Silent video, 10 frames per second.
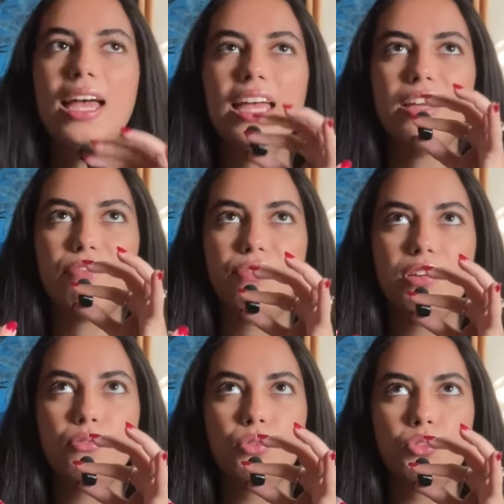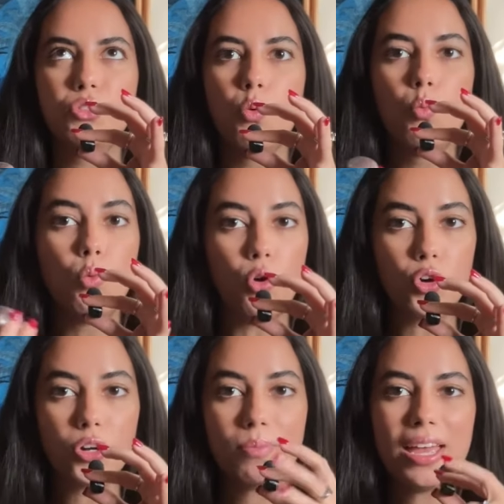It feels
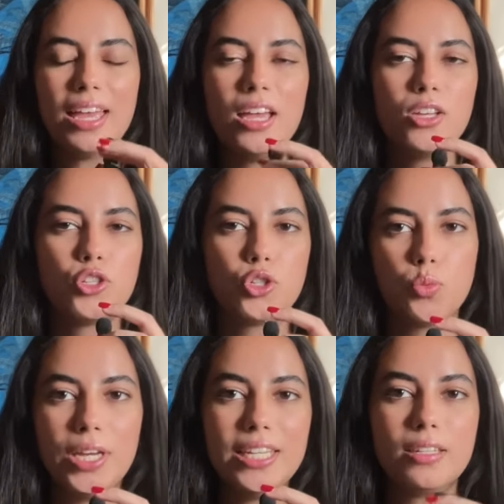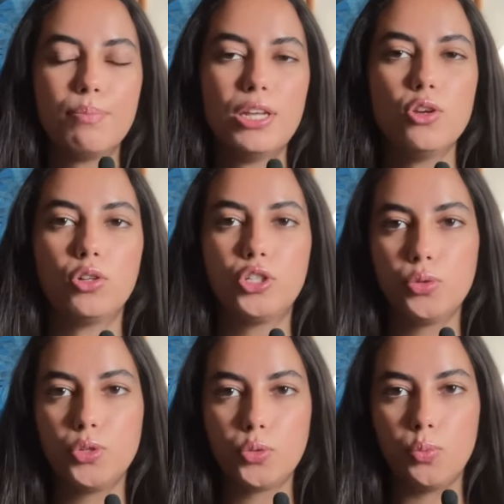warm, sweet, but not too
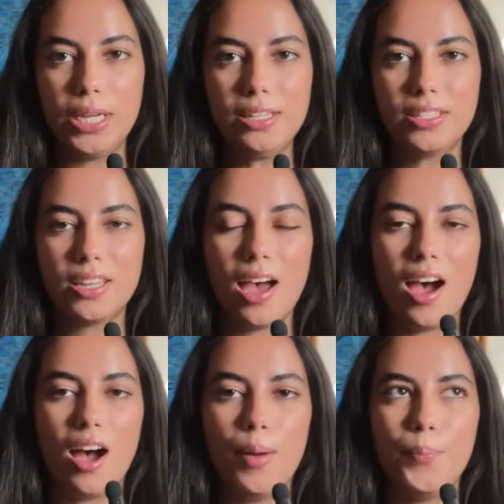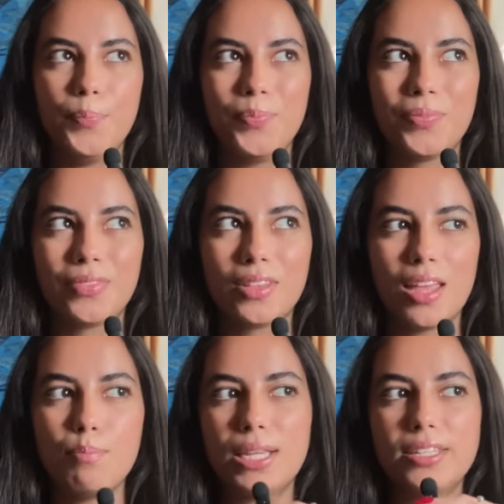sweet,
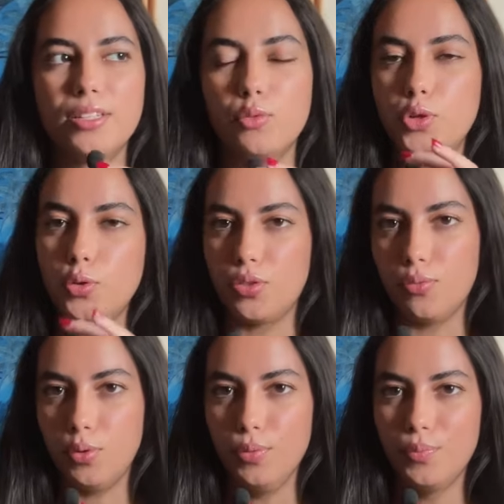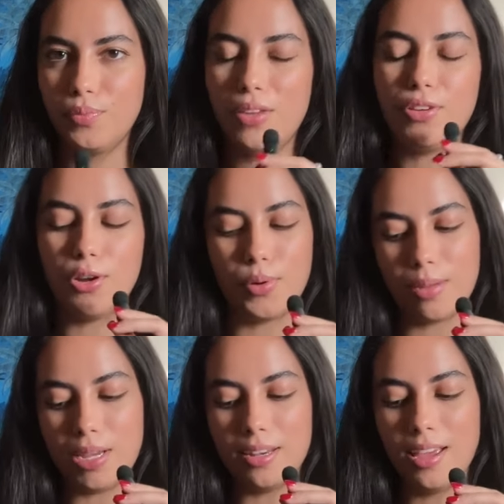but still youthful, if you know what I
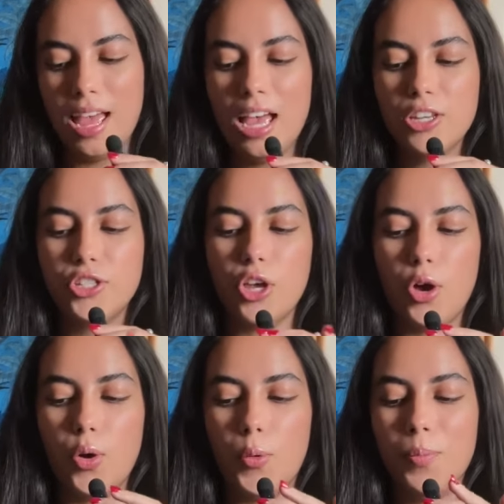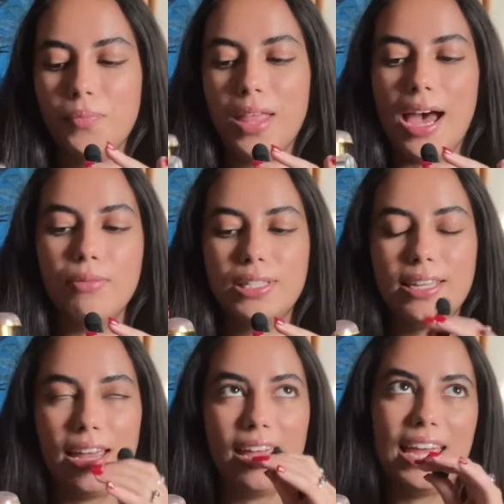mean. So I would
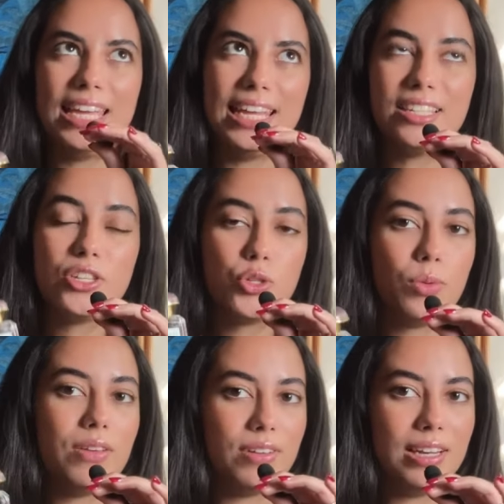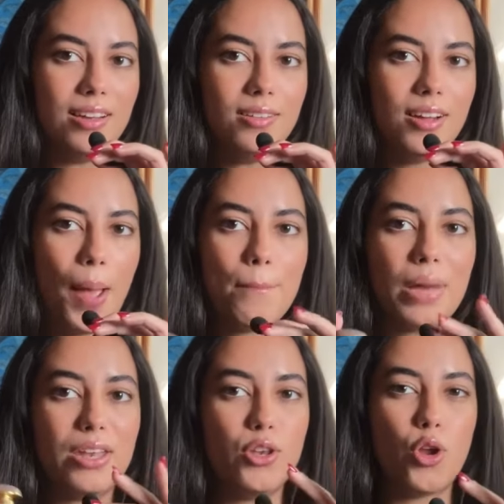say it is a sweet vanilla,
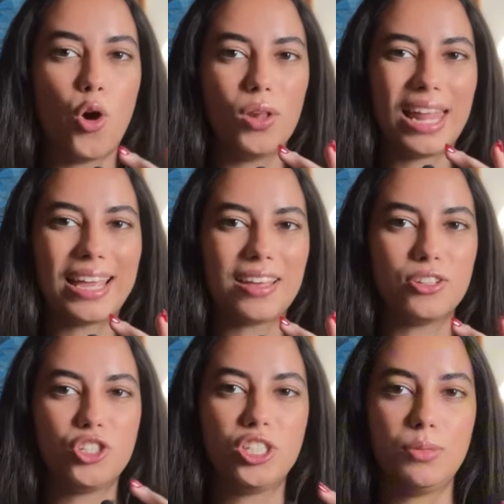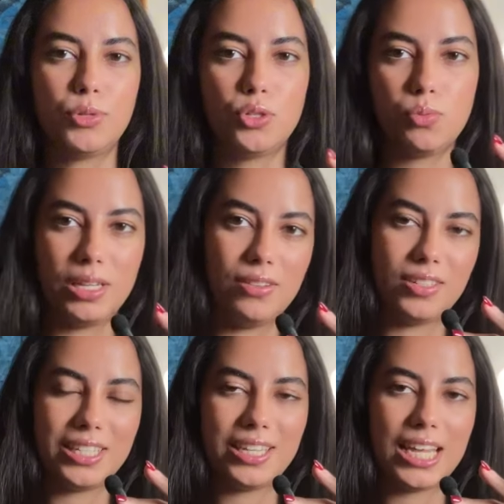but not like a cheap
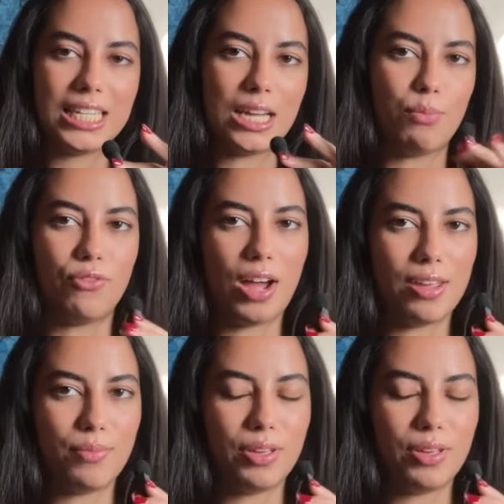sweet type of vibe.